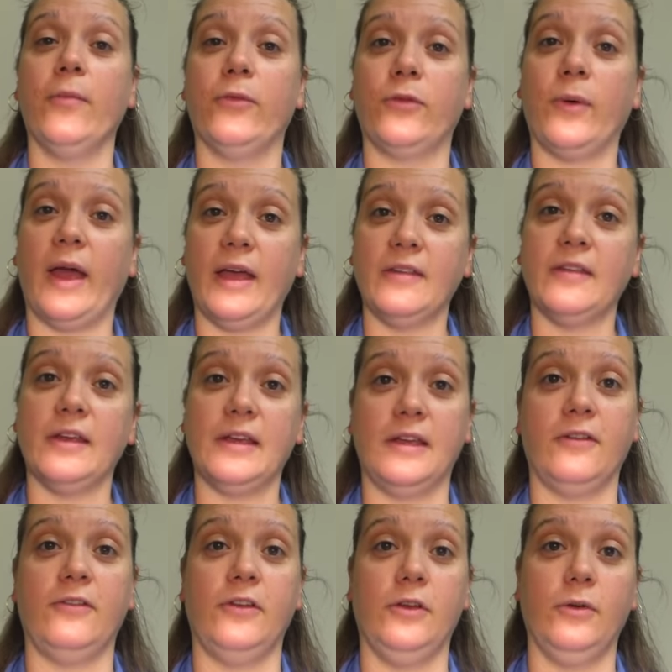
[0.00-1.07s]
So as I
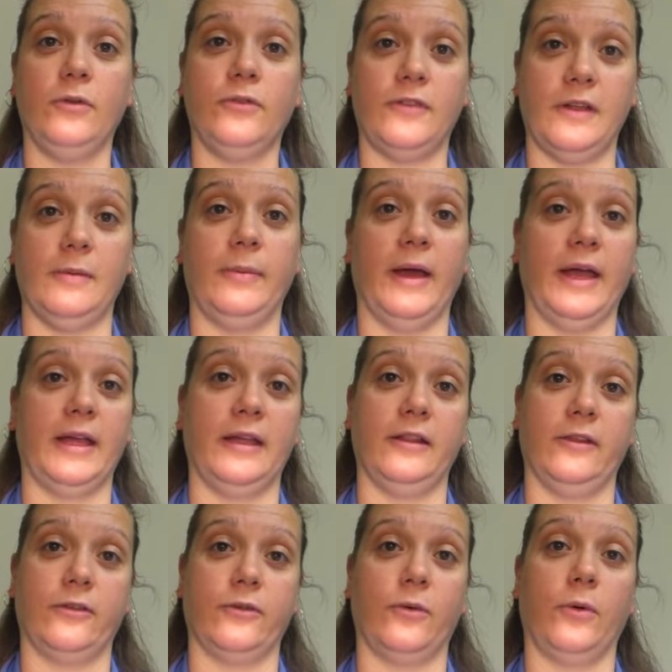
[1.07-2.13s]
give you feedback
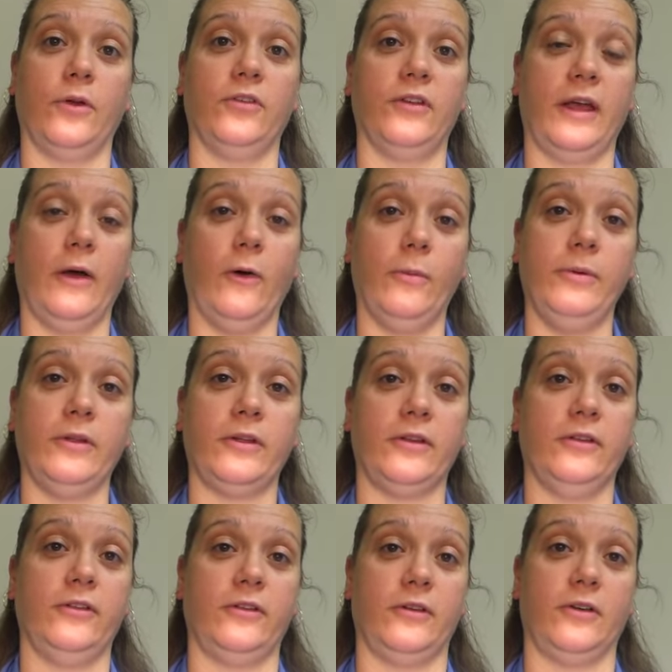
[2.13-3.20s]
in this course, I hope you'll
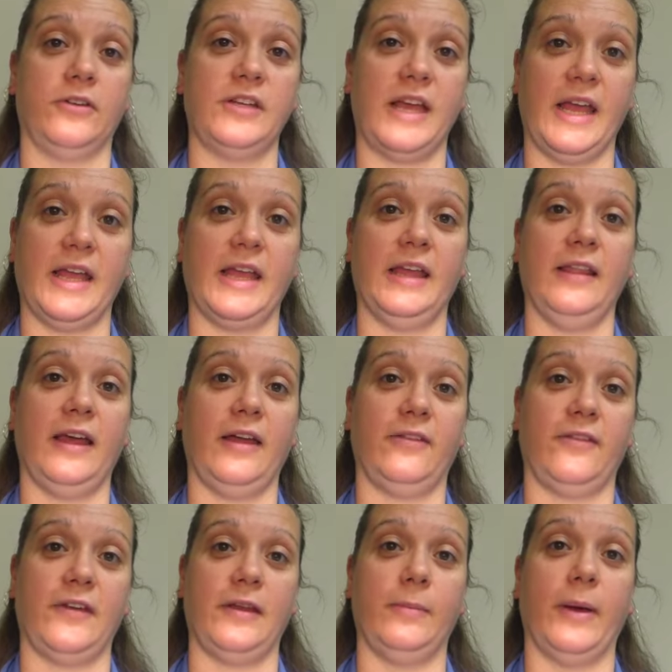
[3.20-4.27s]
consider taking that
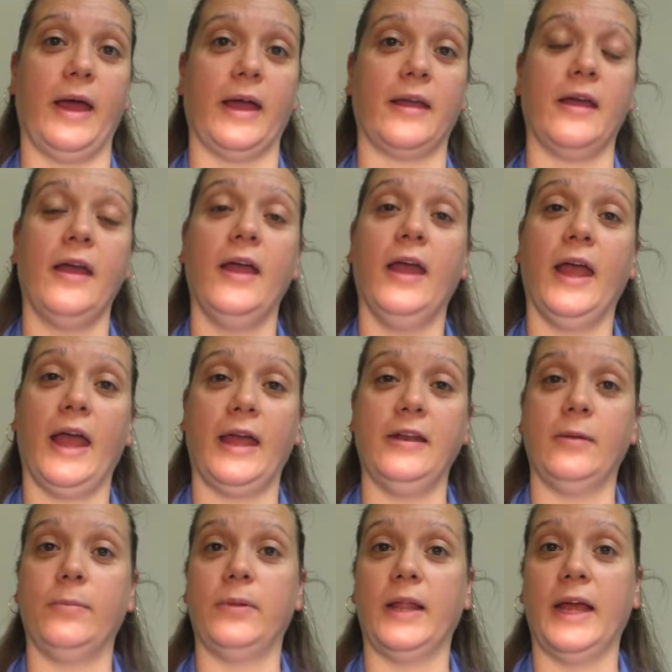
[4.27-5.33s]
feedback
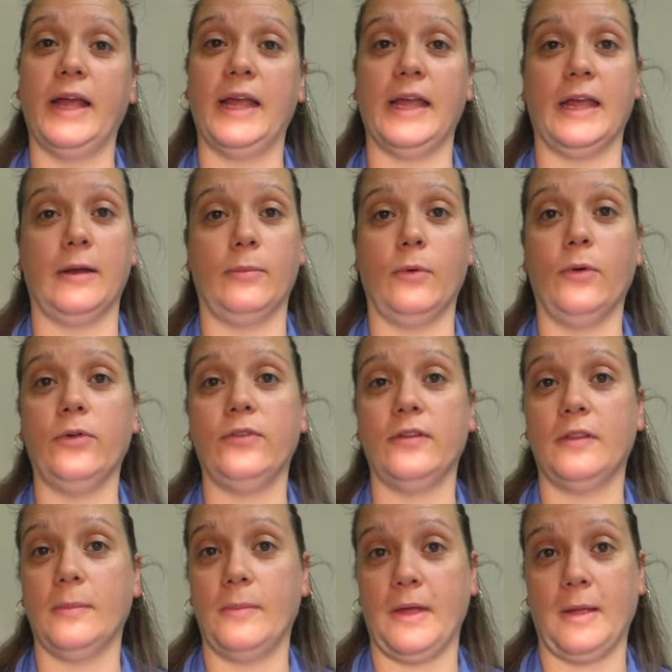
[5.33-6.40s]
and applying it both
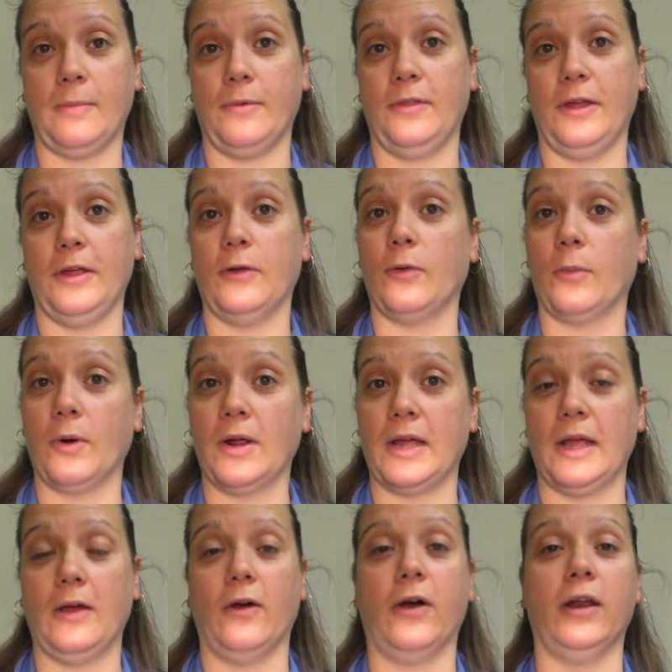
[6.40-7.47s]
to the paper that you're
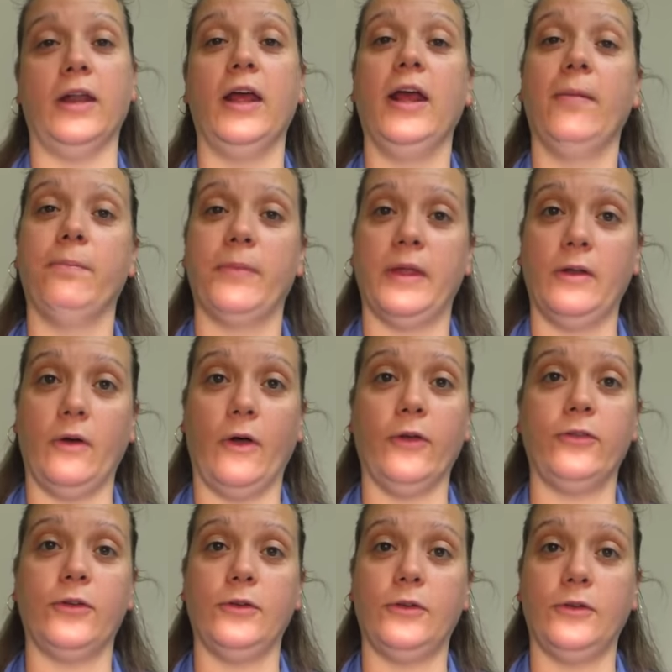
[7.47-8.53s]
working on and
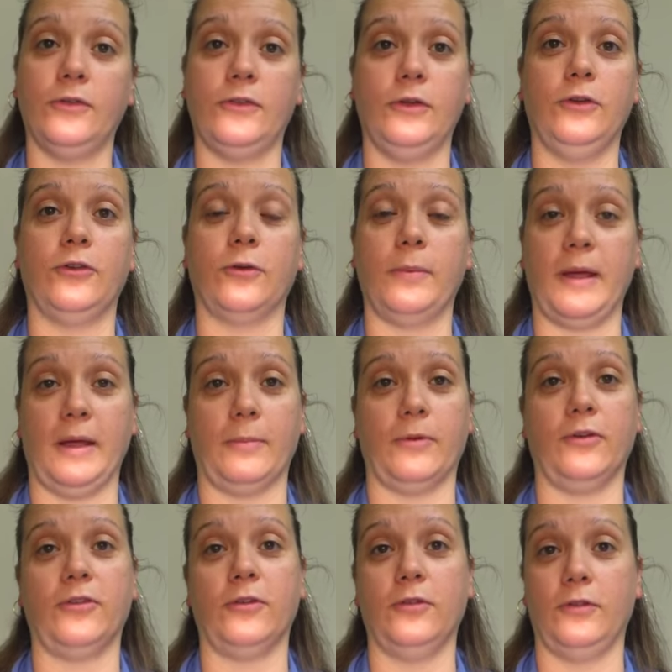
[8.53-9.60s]
also to future
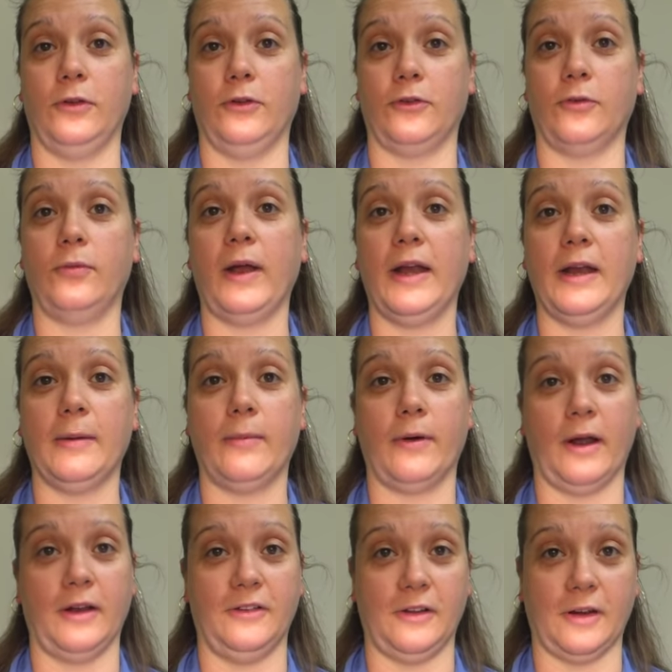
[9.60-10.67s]
papers and future writing
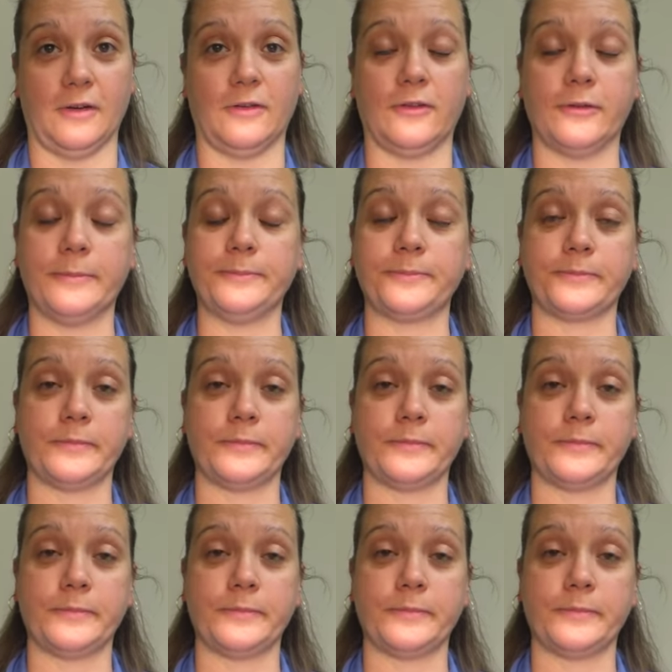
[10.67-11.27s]
projects.